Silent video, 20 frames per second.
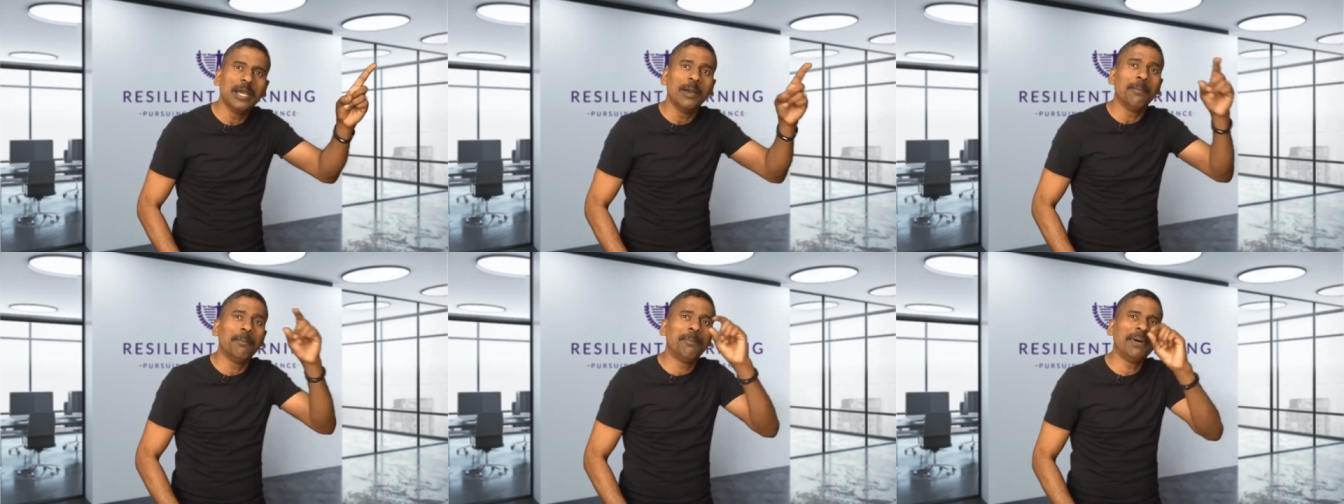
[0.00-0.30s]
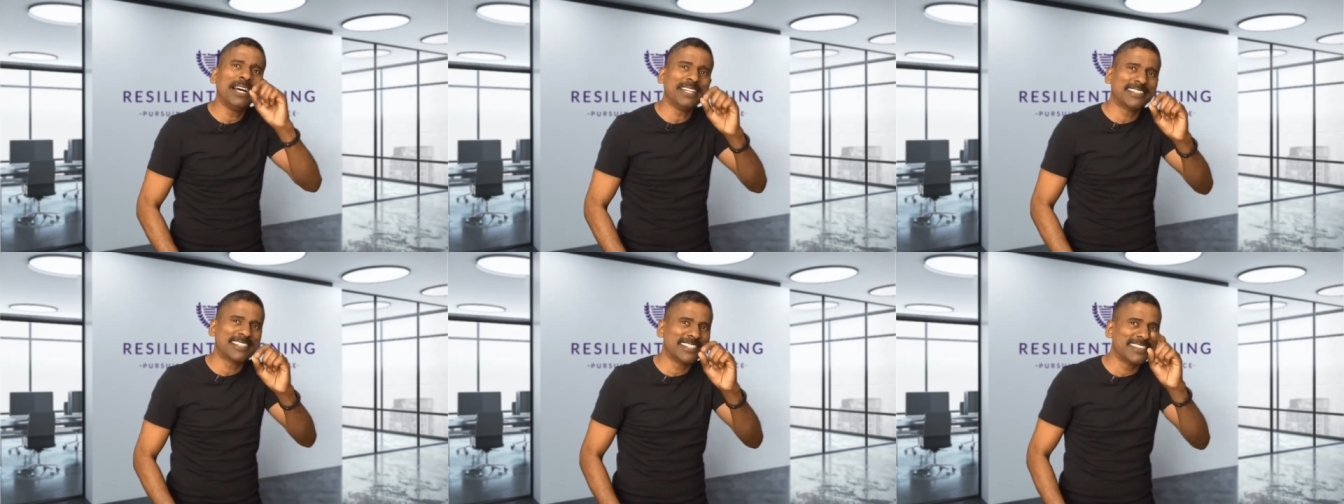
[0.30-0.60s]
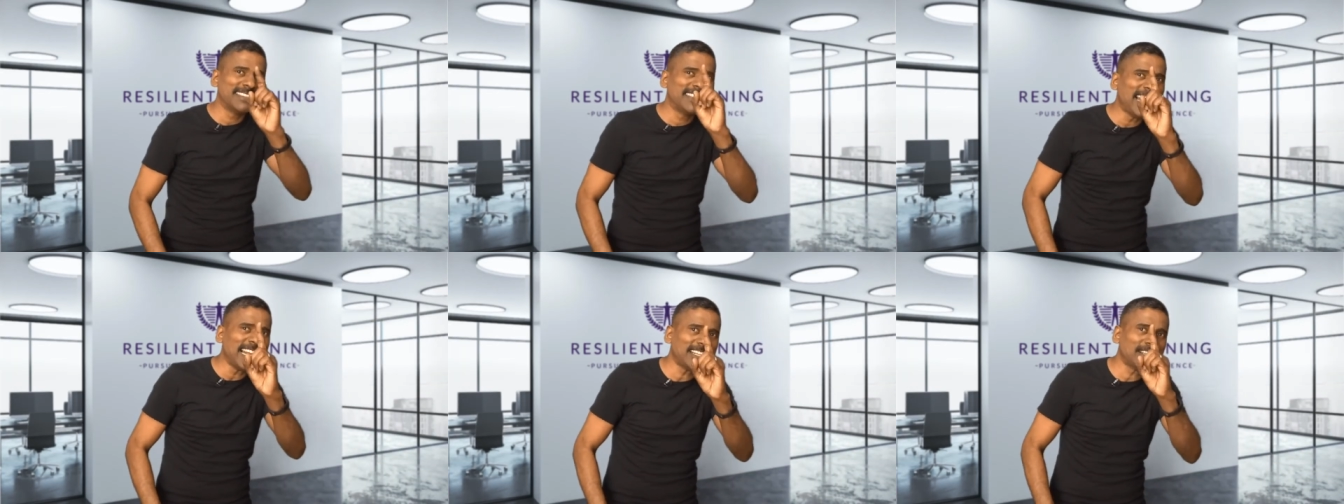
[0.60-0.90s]
but
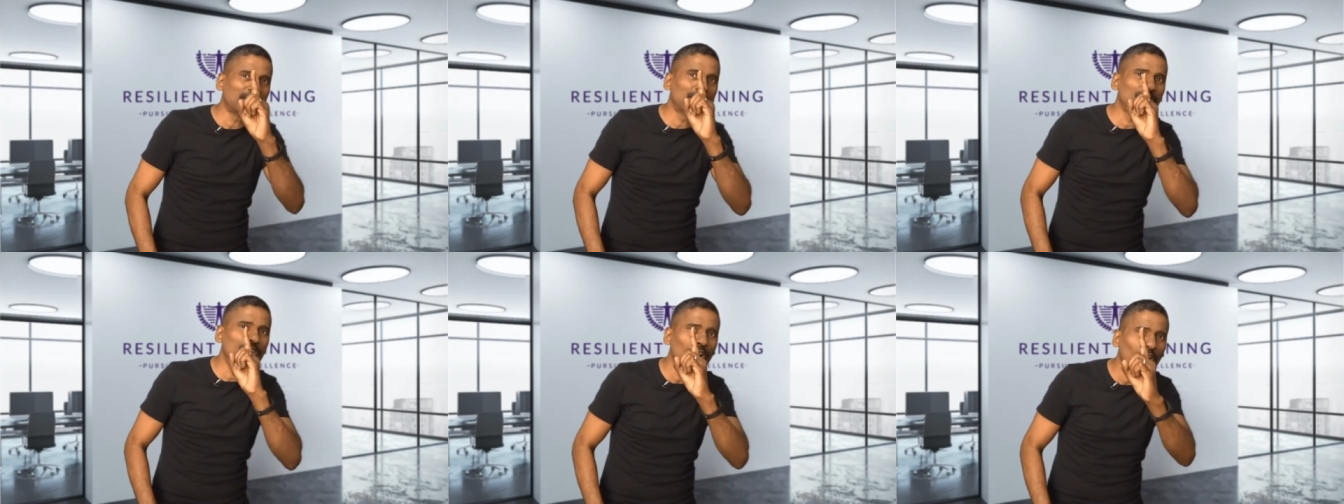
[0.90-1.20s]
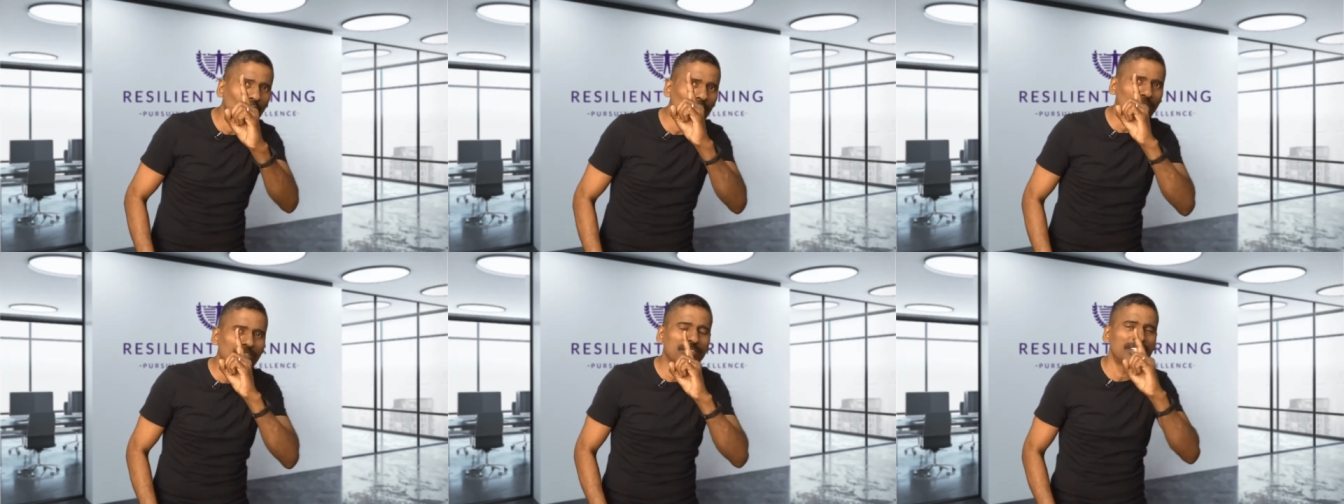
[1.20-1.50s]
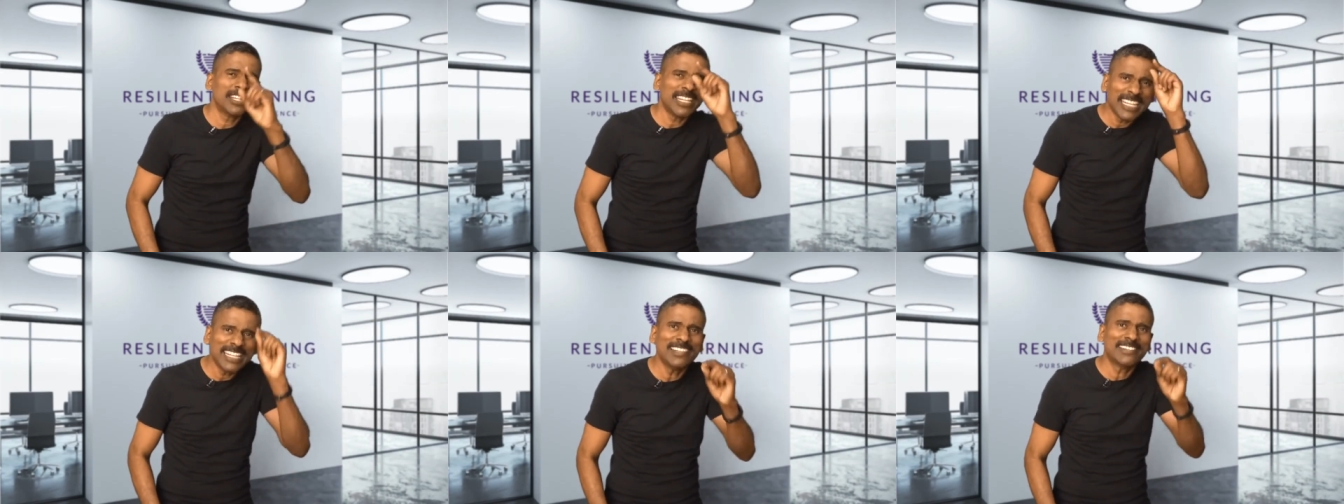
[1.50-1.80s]
that thought
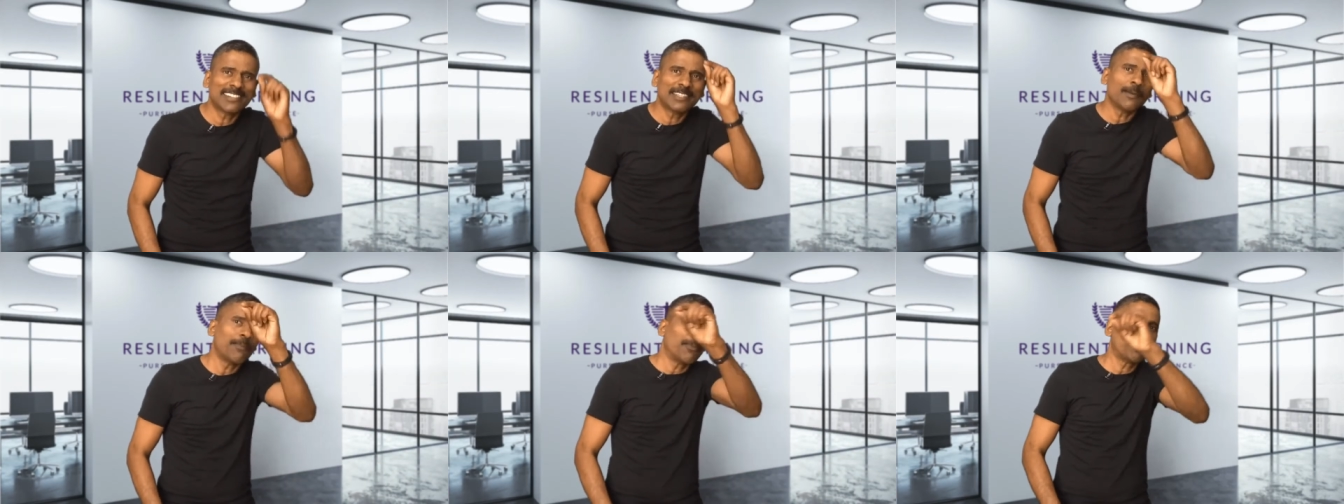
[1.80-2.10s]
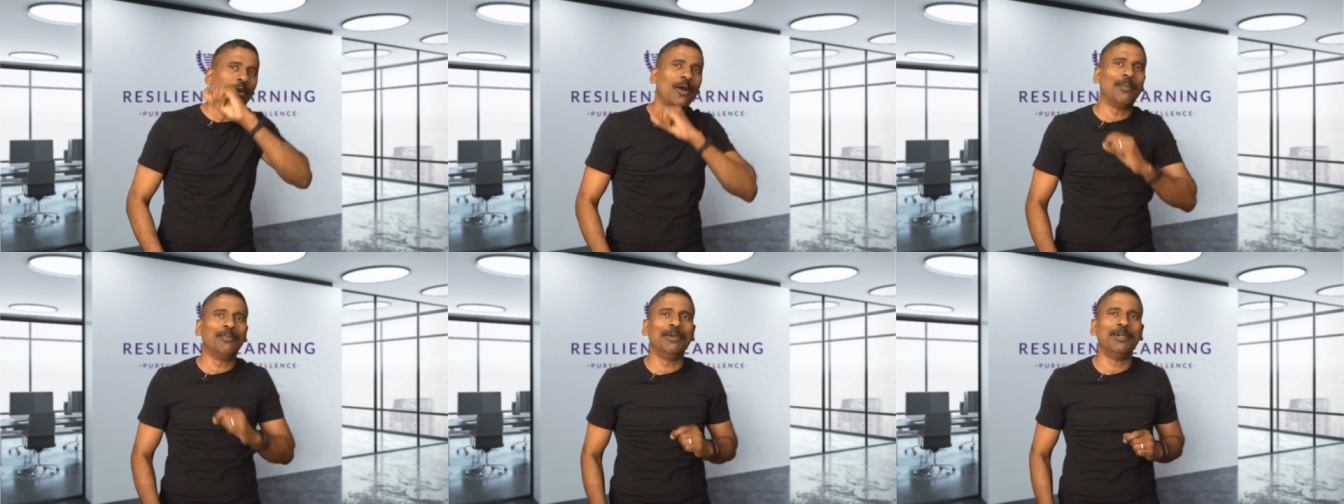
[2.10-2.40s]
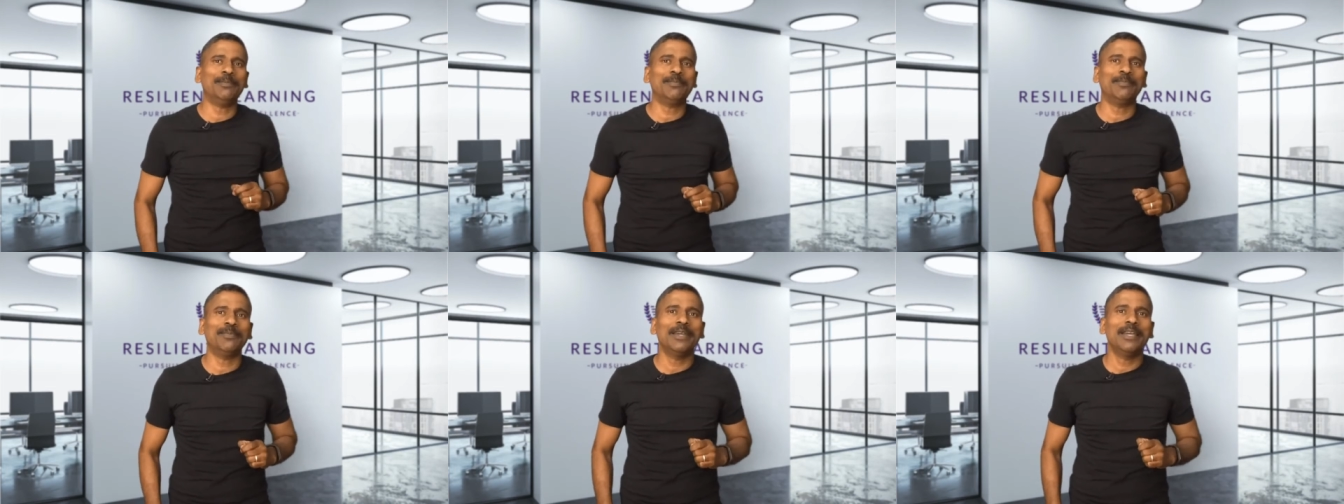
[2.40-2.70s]
is the
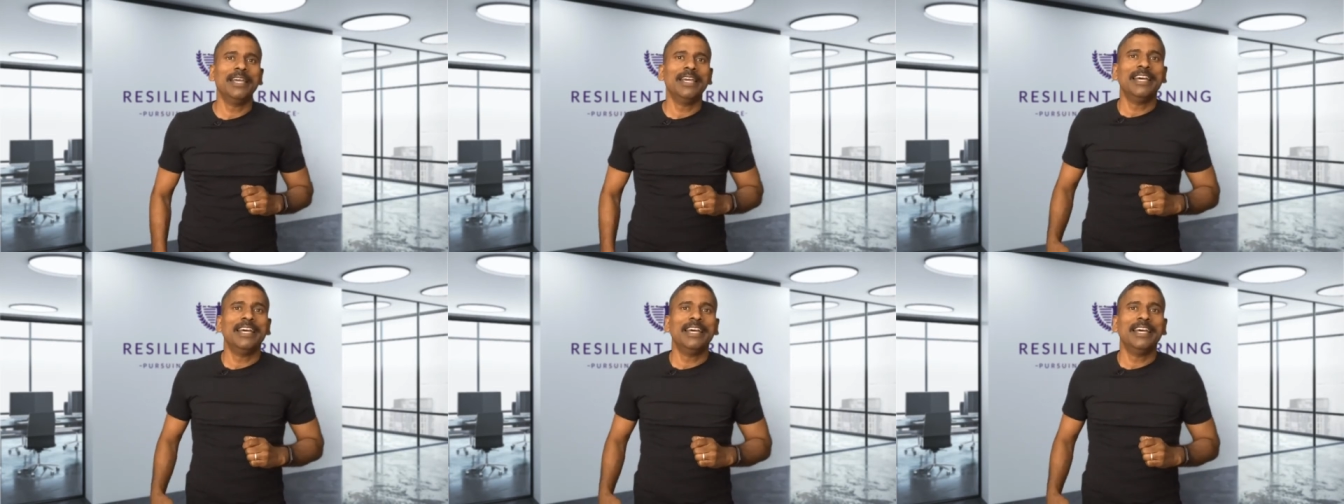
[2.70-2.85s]
problem.